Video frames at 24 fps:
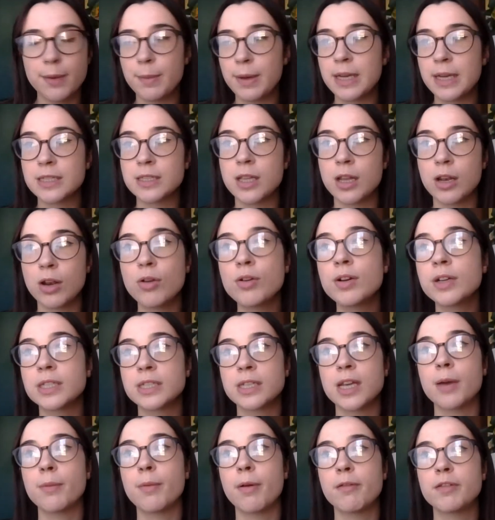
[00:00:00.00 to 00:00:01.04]
I mean, it's the longest
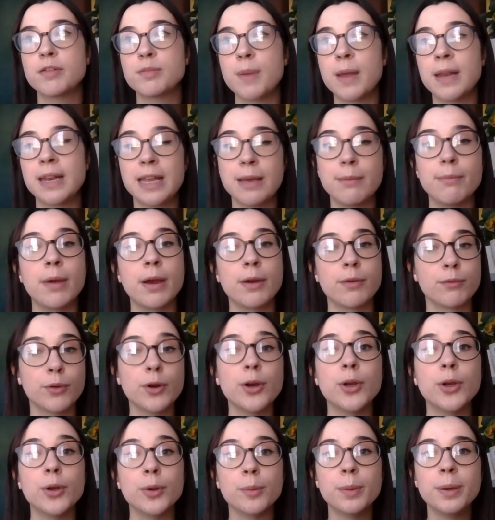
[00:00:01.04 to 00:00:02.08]
time I've spent in my
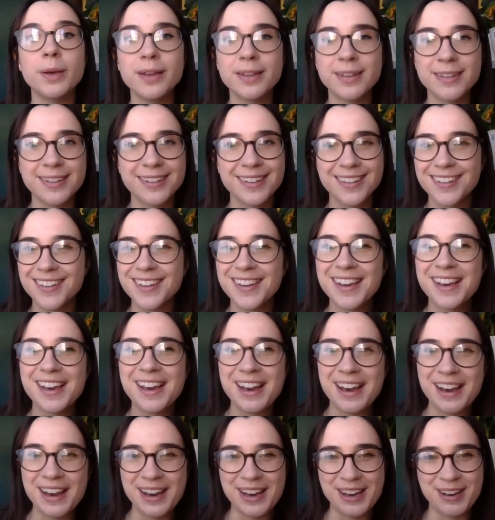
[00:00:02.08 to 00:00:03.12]
room
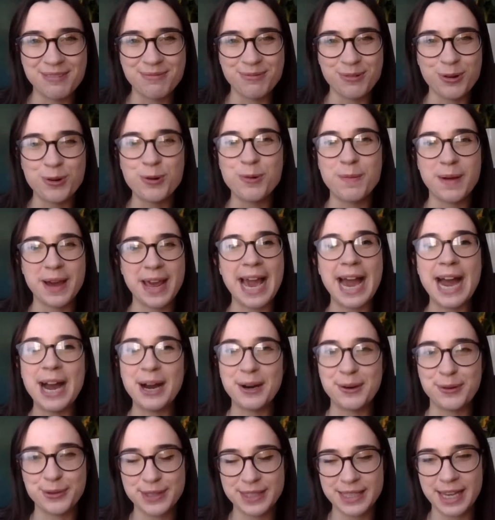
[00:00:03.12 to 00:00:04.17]
or my
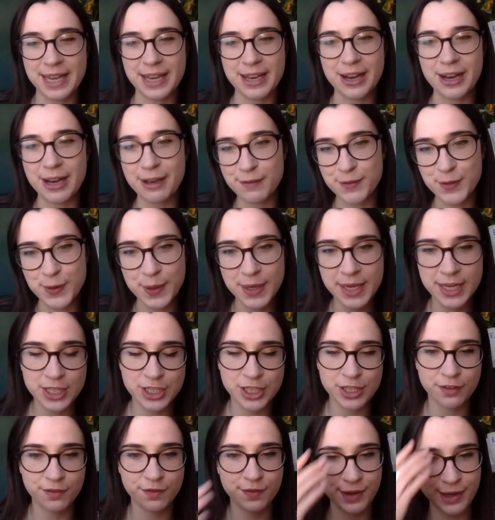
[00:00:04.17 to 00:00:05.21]
house. Like, I've got
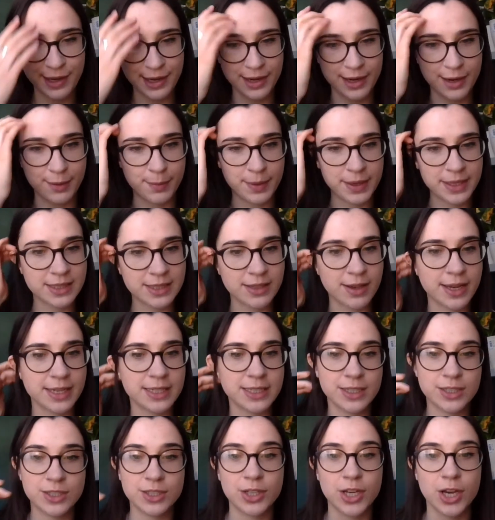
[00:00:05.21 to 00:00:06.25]
itchy feet and I'm
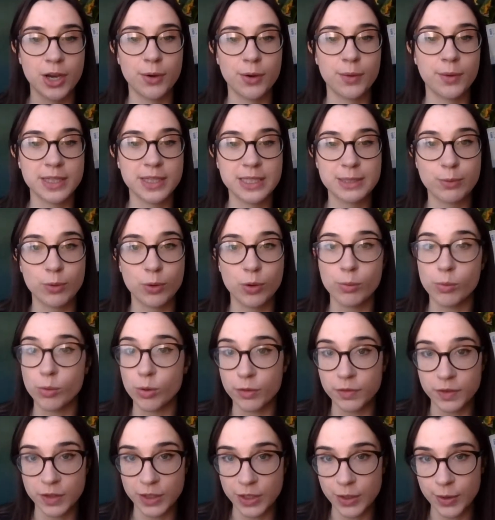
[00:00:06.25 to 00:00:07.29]
excited to go explore
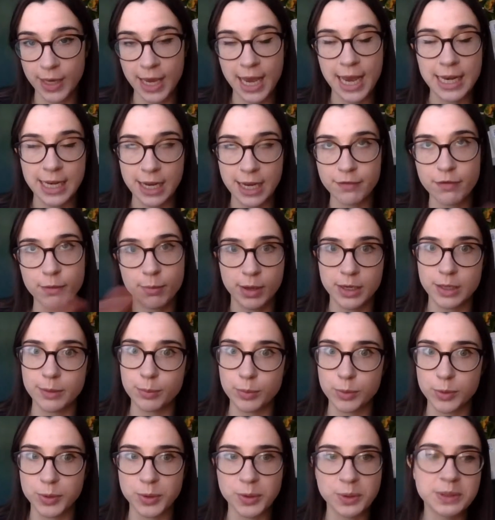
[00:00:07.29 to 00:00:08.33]
more of the UK, never mind
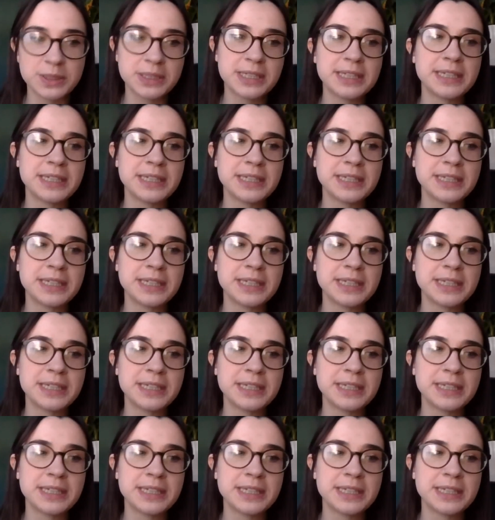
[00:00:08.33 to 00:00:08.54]
abroad.